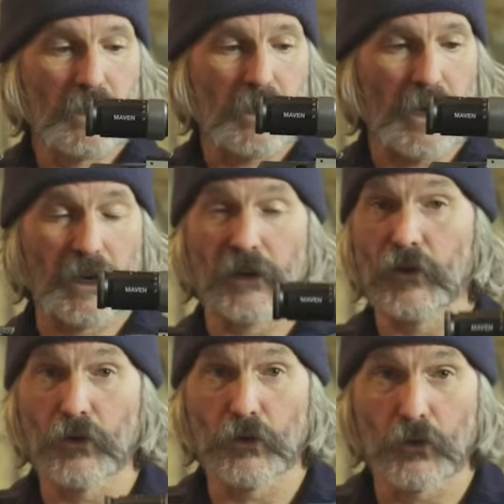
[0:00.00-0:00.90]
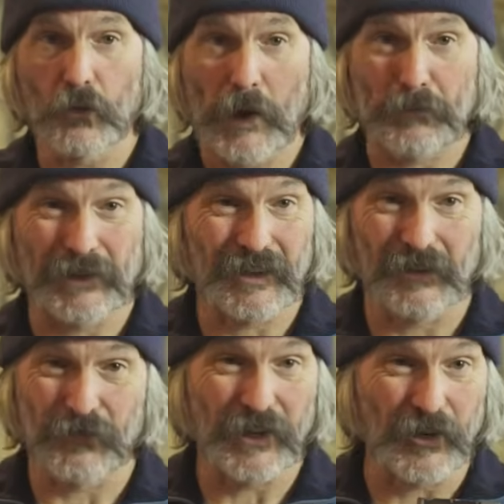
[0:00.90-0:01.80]
and a new weapon
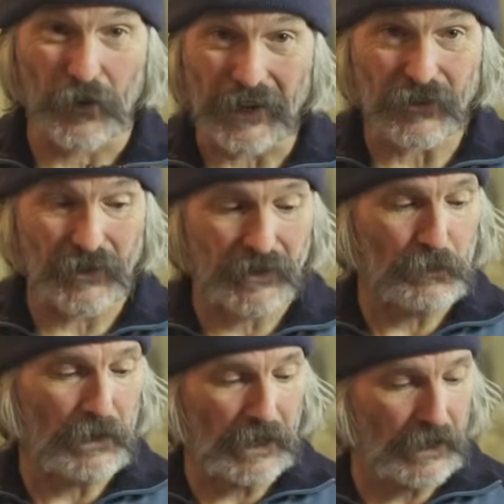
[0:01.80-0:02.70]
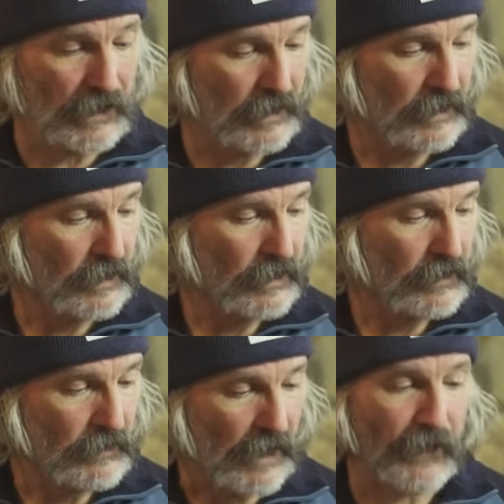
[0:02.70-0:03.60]
configuration to me.
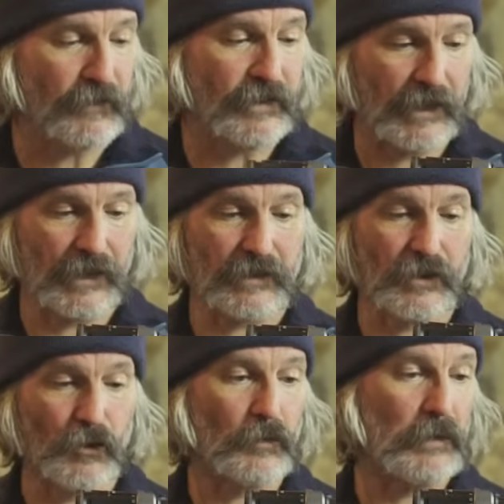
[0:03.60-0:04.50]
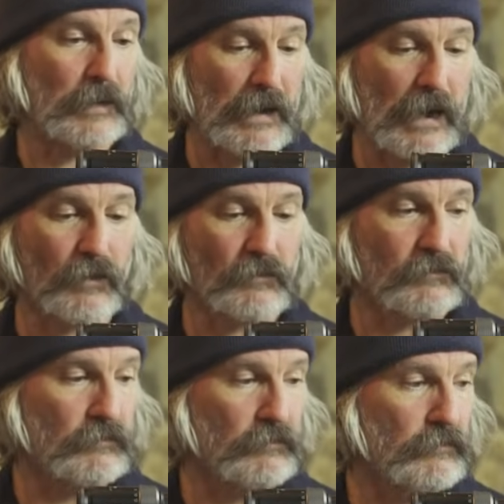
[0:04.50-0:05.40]
Everything is new to me about
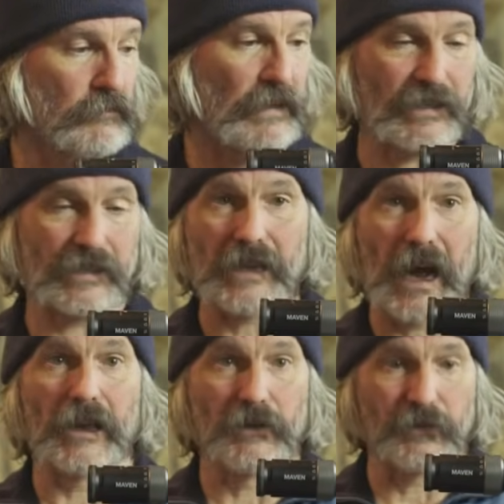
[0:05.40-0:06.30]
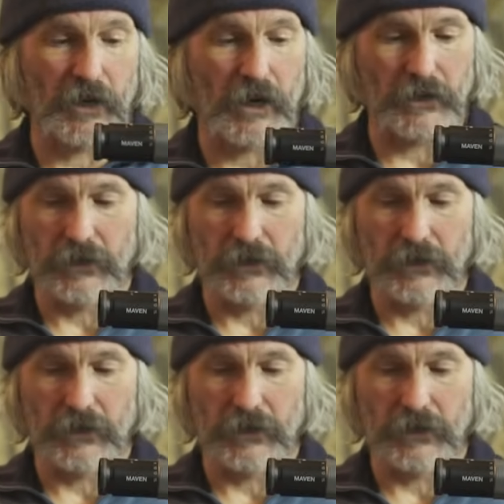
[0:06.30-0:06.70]
this style of gun.